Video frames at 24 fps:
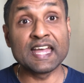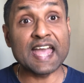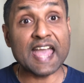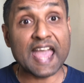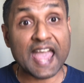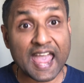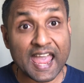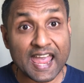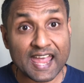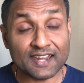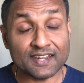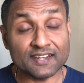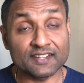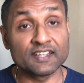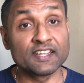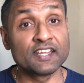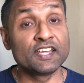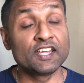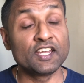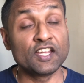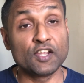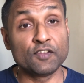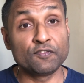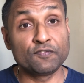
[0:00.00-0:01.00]
And
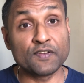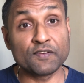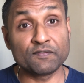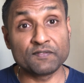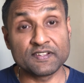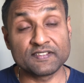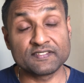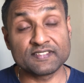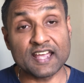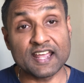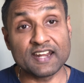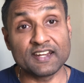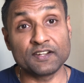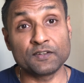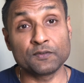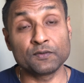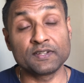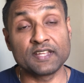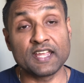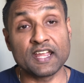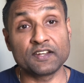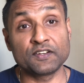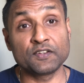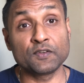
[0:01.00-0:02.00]
if you have decided to
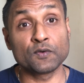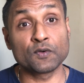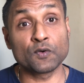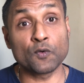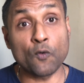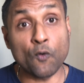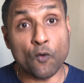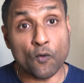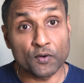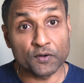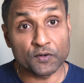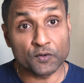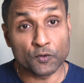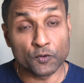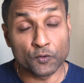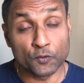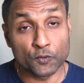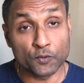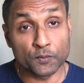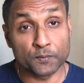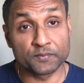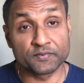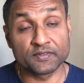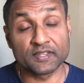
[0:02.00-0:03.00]
get your own
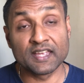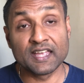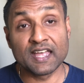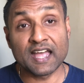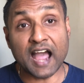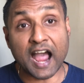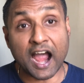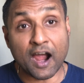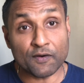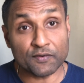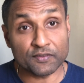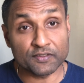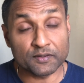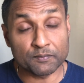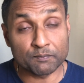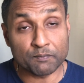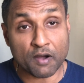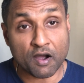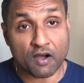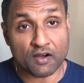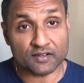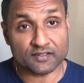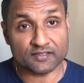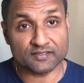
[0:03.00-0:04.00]
Hoobs out of the
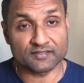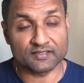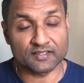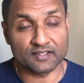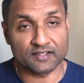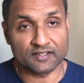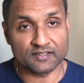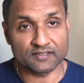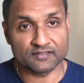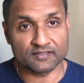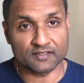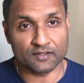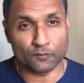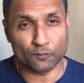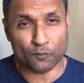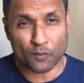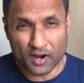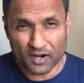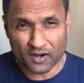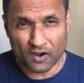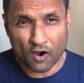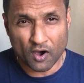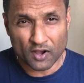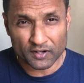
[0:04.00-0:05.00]
box, uh,
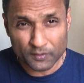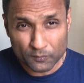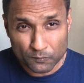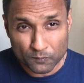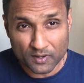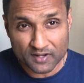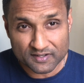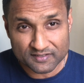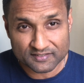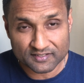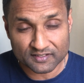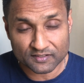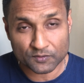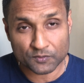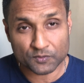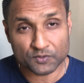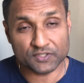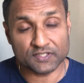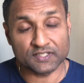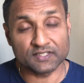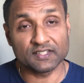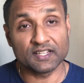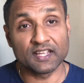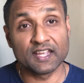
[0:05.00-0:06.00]
all-in-one uh,
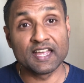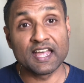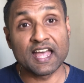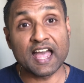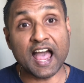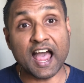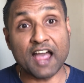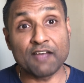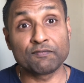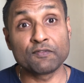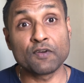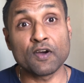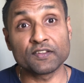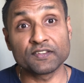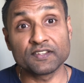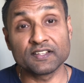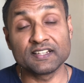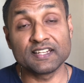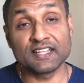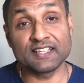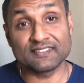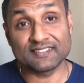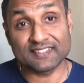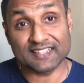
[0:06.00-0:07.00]
solution, I've got the
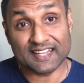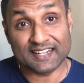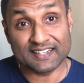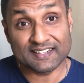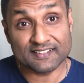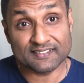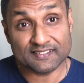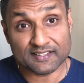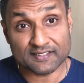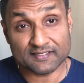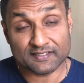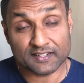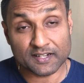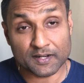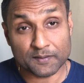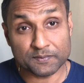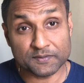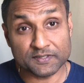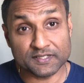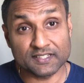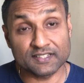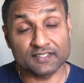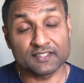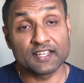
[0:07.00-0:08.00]
links in the
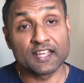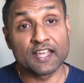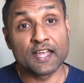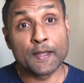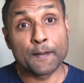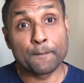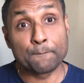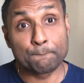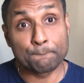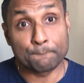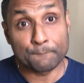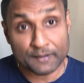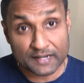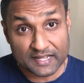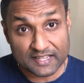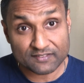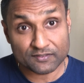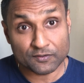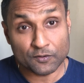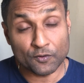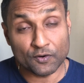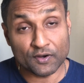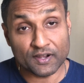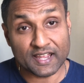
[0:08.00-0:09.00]
description. Please
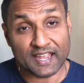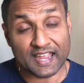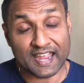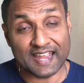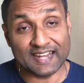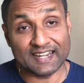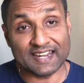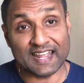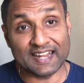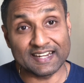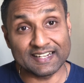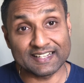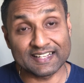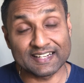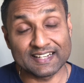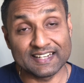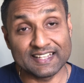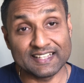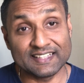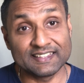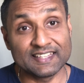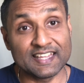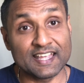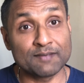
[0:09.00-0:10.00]
go ahead and
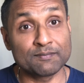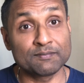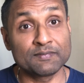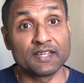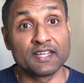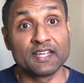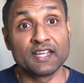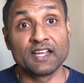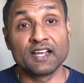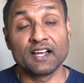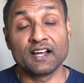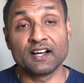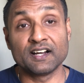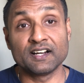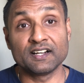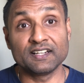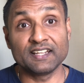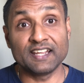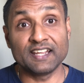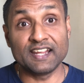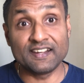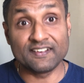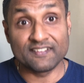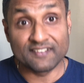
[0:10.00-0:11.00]
click them. Uh,
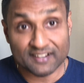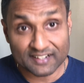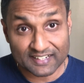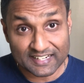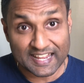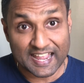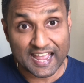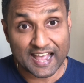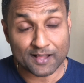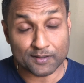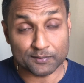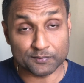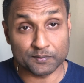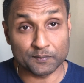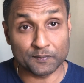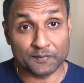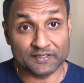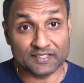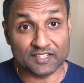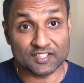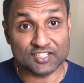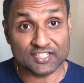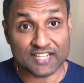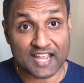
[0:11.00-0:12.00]
it really helps me with
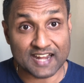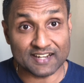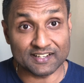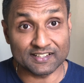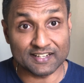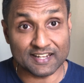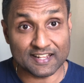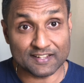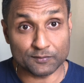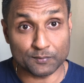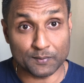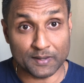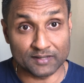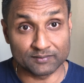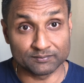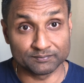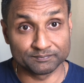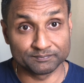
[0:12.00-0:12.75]
the channel as well.